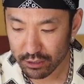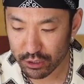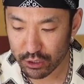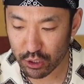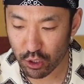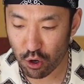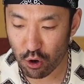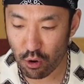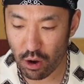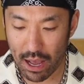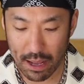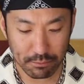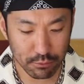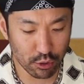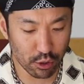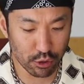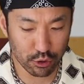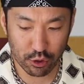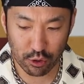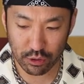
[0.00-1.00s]
So I'm just
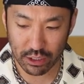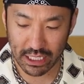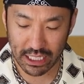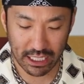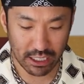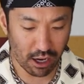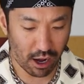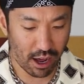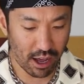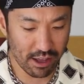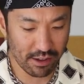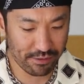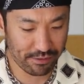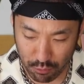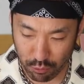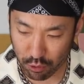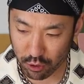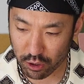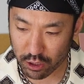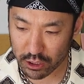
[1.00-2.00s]
gonna turn the heat off
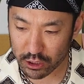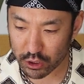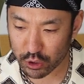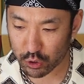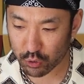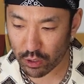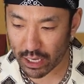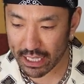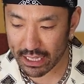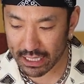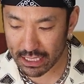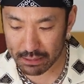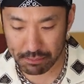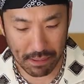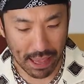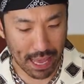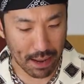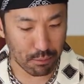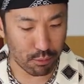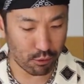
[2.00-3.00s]
and we're gonna strain this
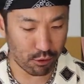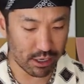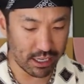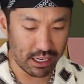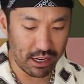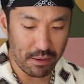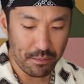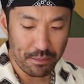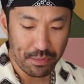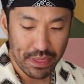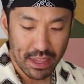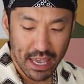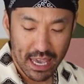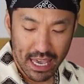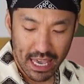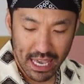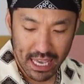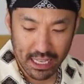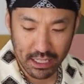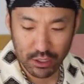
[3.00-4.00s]
bad boy
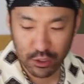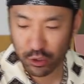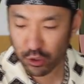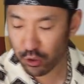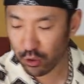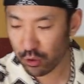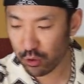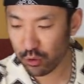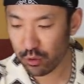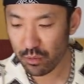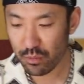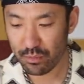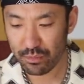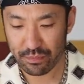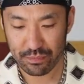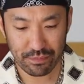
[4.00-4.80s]
into